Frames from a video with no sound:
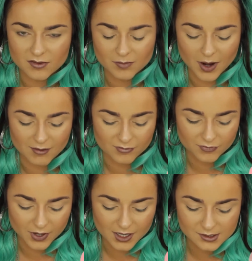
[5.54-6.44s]
of my
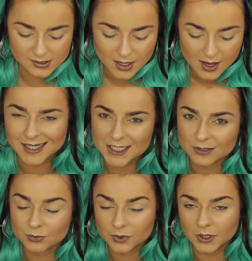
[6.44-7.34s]
face. I
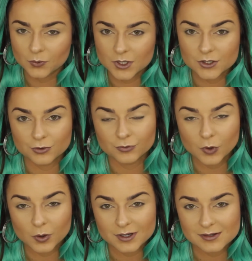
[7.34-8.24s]
just really want to
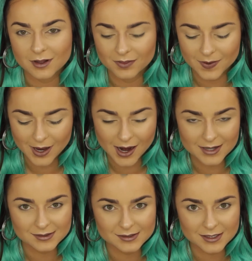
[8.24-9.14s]
focus on the
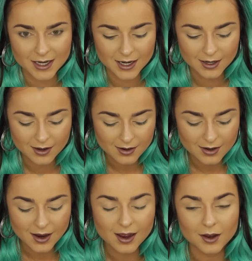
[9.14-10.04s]
eyes today.
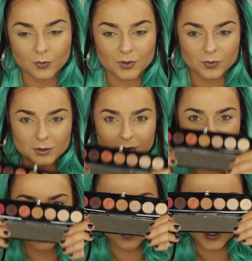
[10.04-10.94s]
We will be
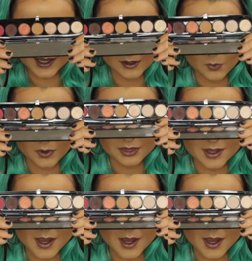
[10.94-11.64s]
going in with